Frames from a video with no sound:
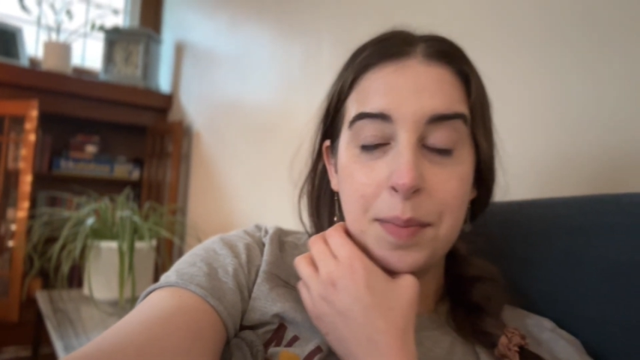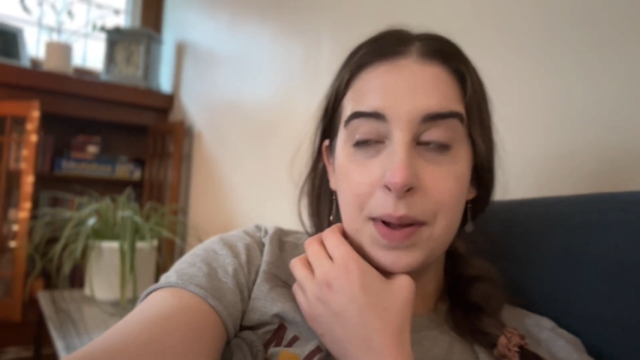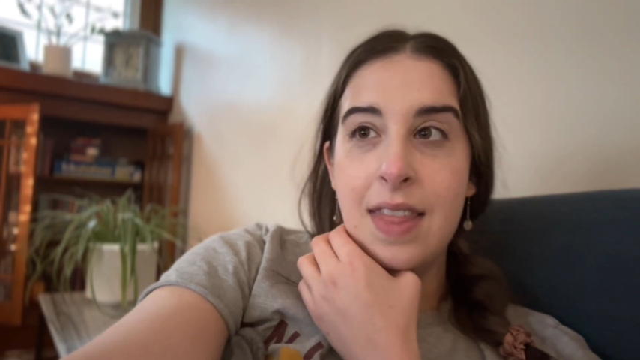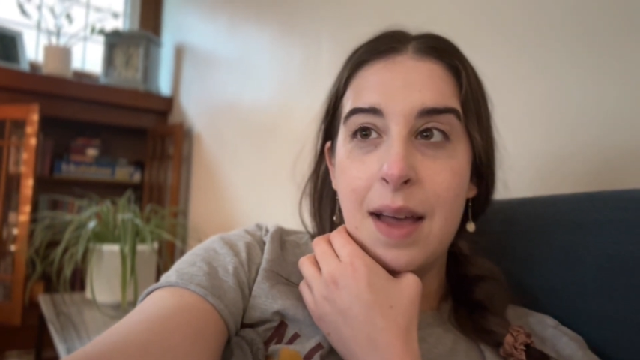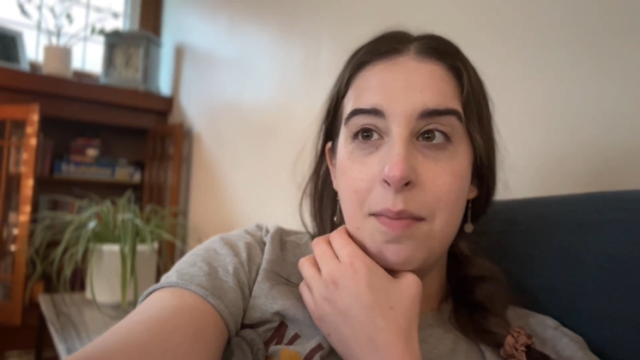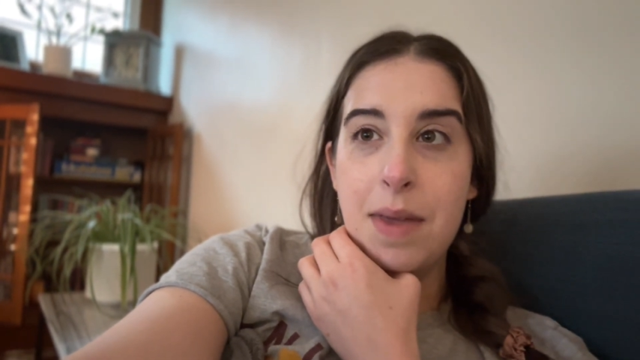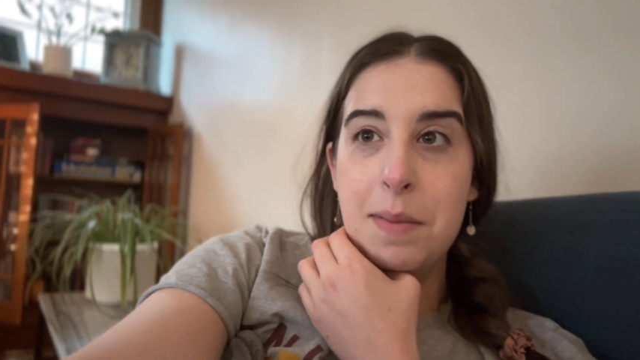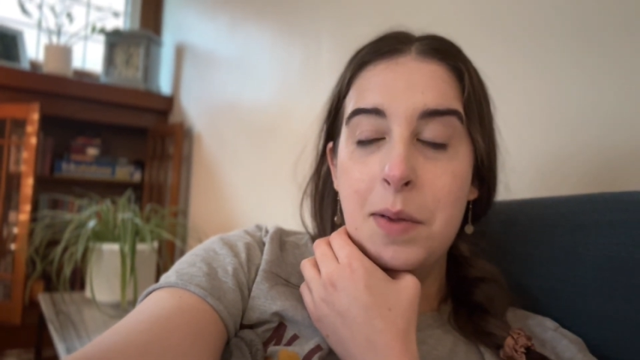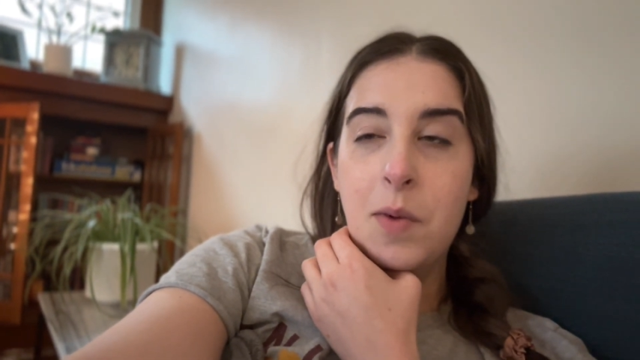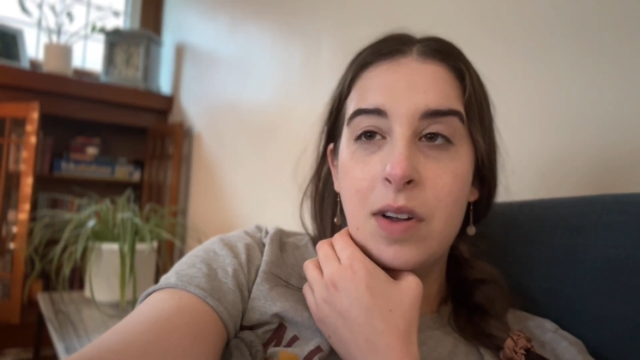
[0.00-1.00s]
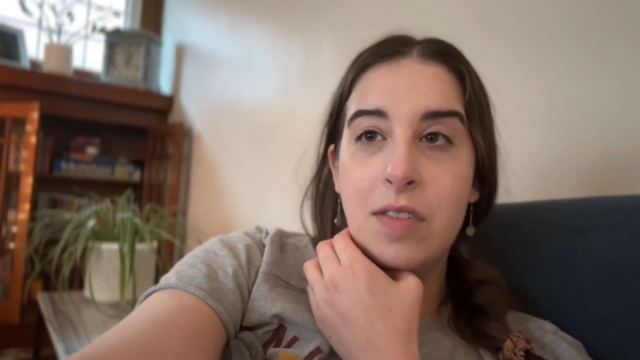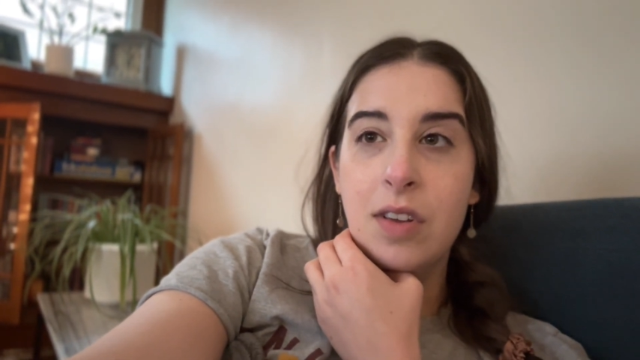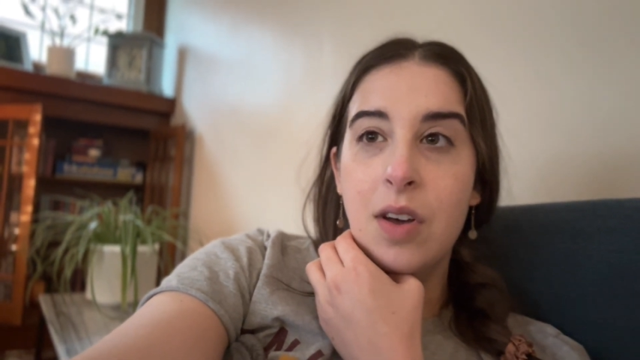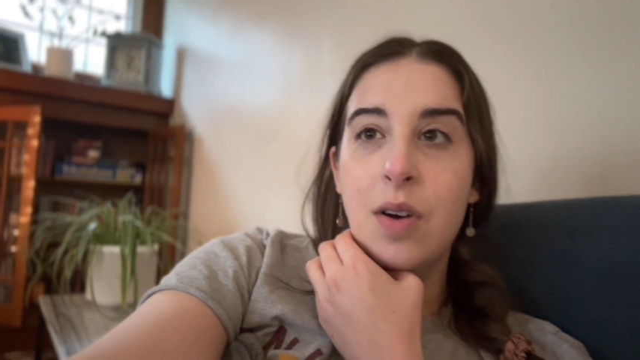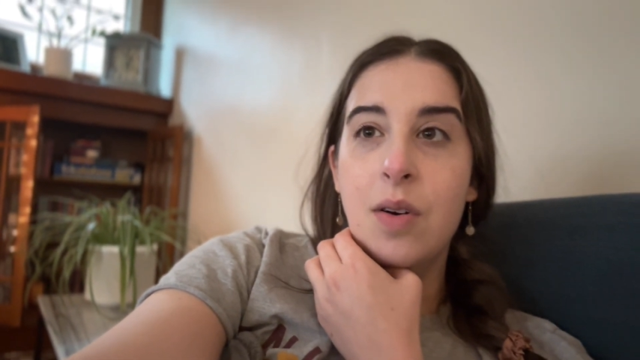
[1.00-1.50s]
but that made me want to
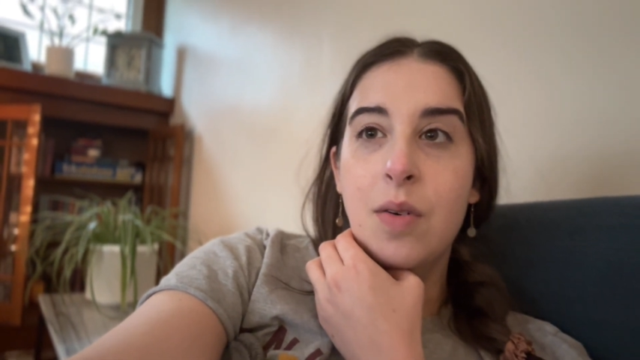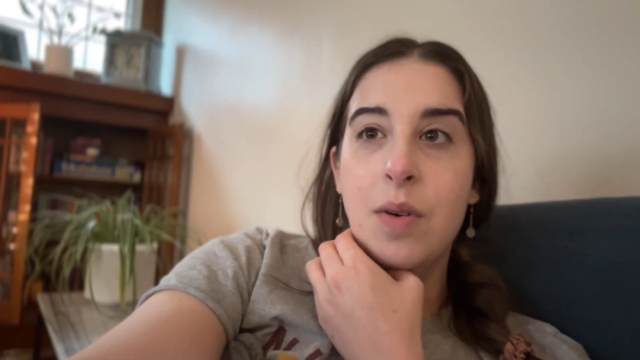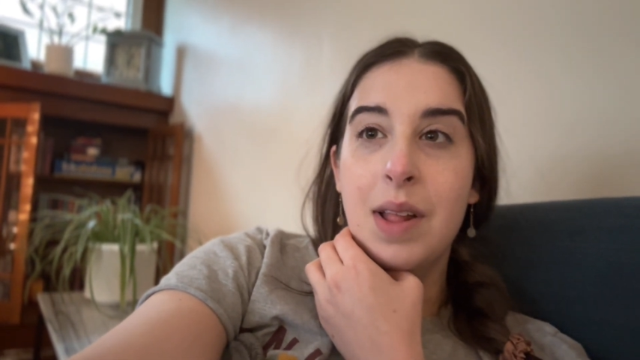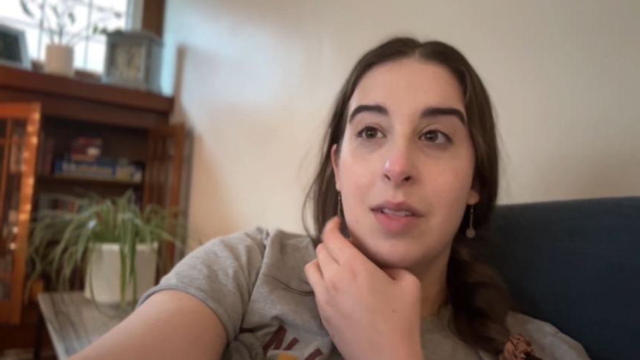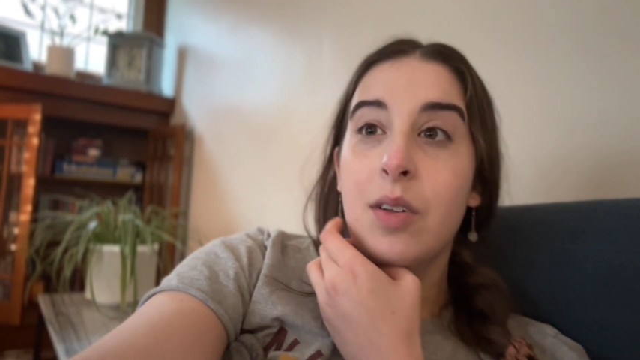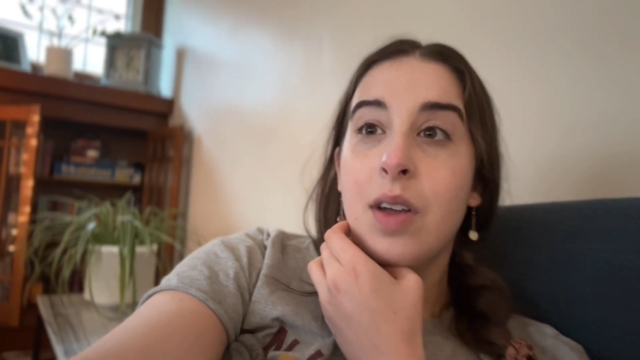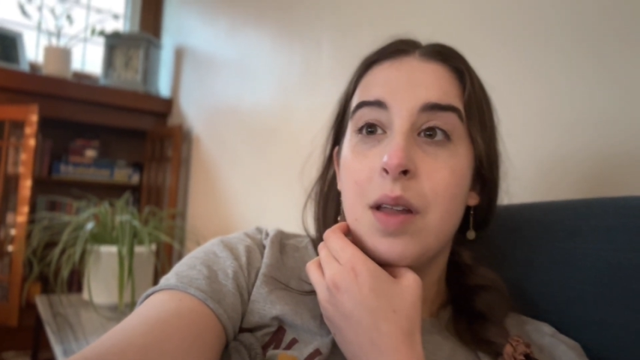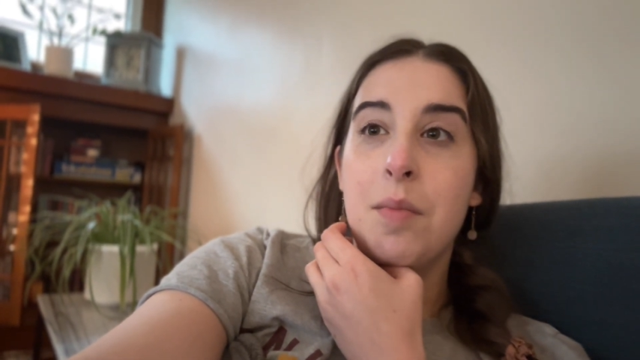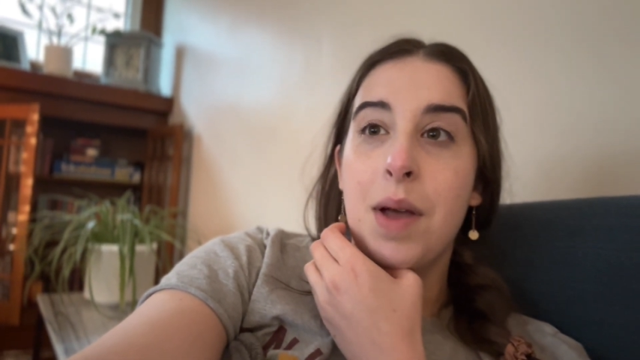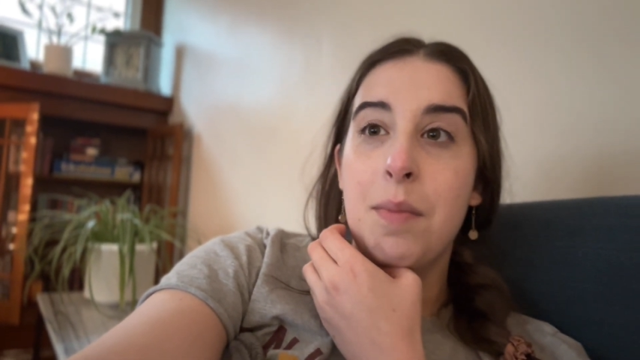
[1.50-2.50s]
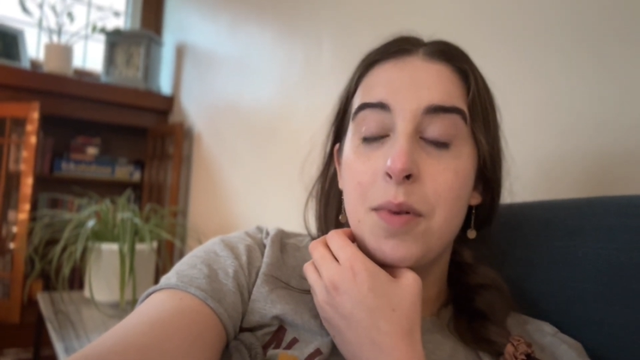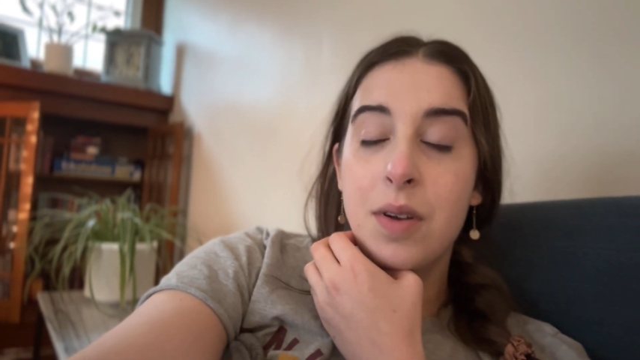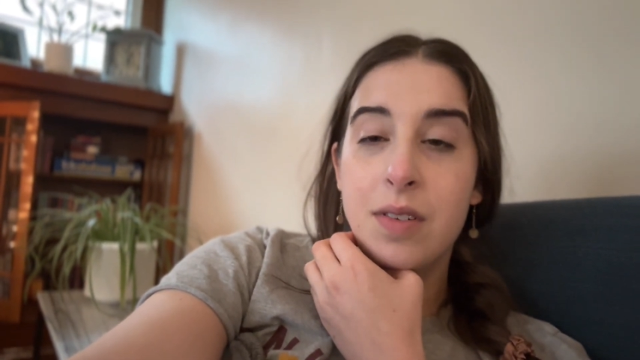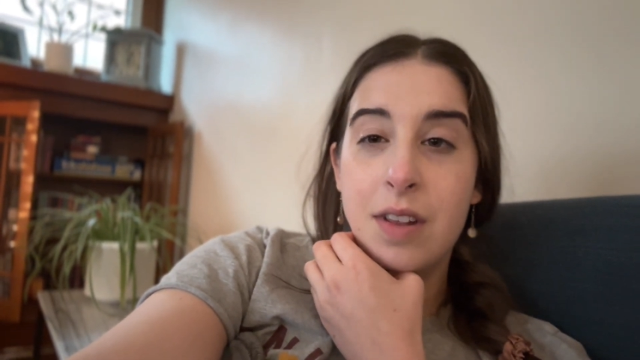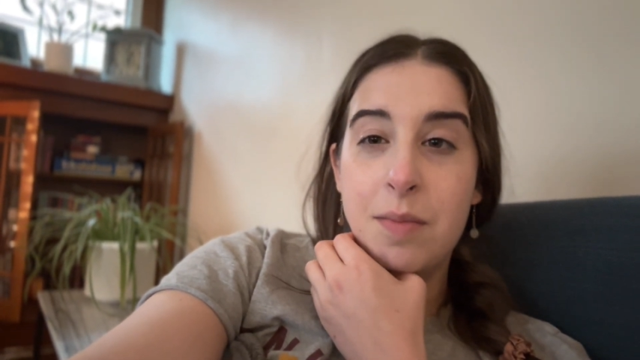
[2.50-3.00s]
go and look at my
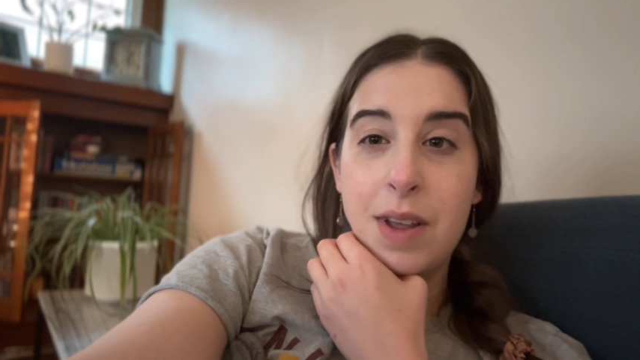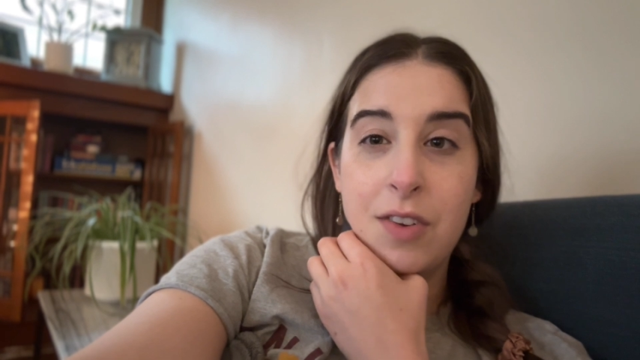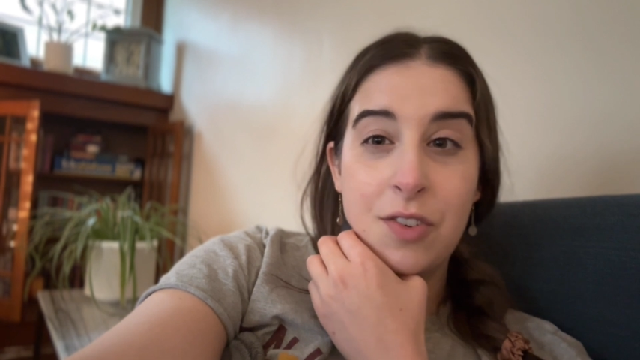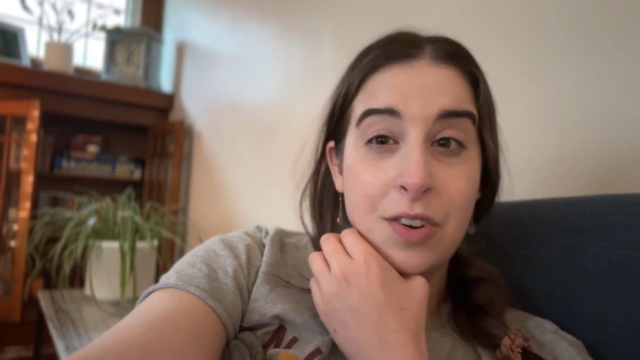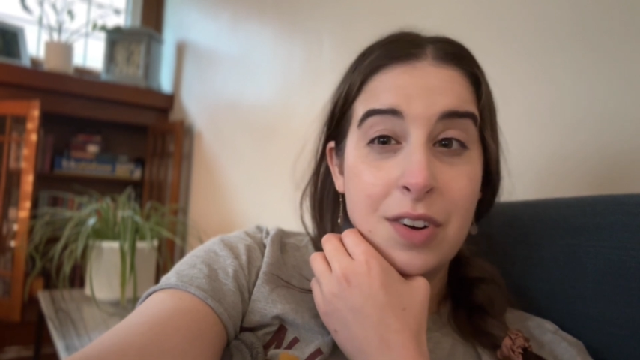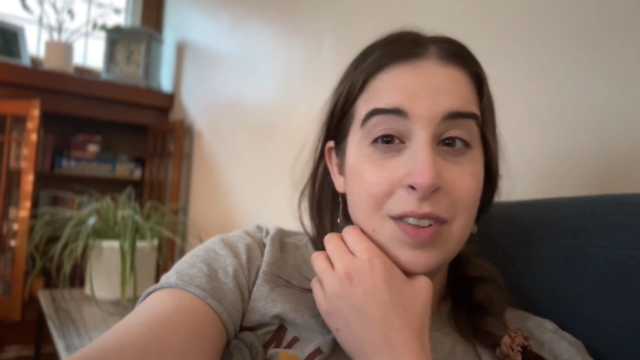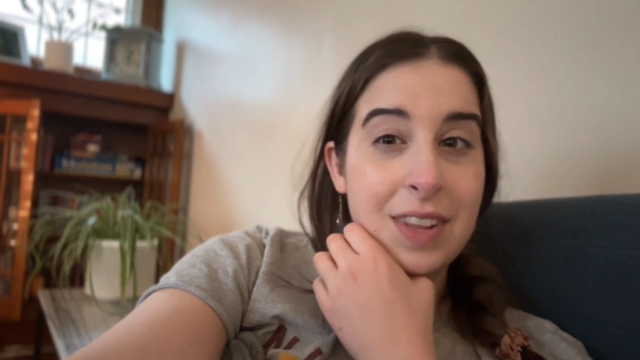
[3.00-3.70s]
books and make sure